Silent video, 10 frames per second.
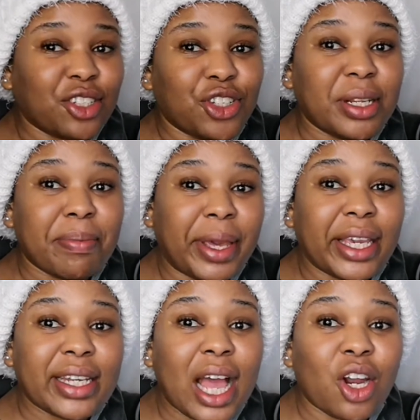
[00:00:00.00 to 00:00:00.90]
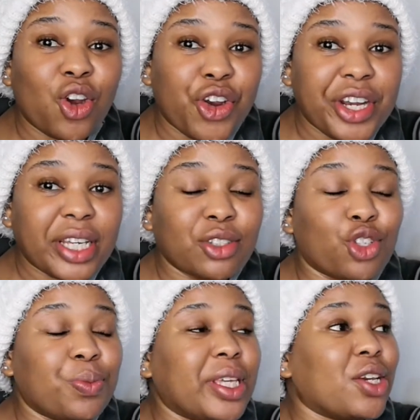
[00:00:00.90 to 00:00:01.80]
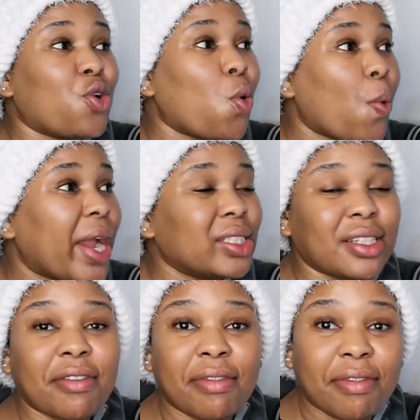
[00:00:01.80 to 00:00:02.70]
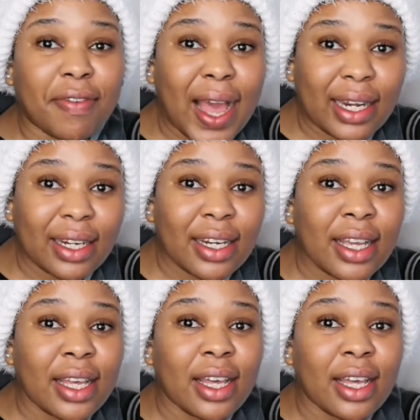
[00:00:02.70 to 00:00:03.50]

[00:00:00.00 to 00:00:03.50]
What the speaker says: actually made our learning to be quite fun,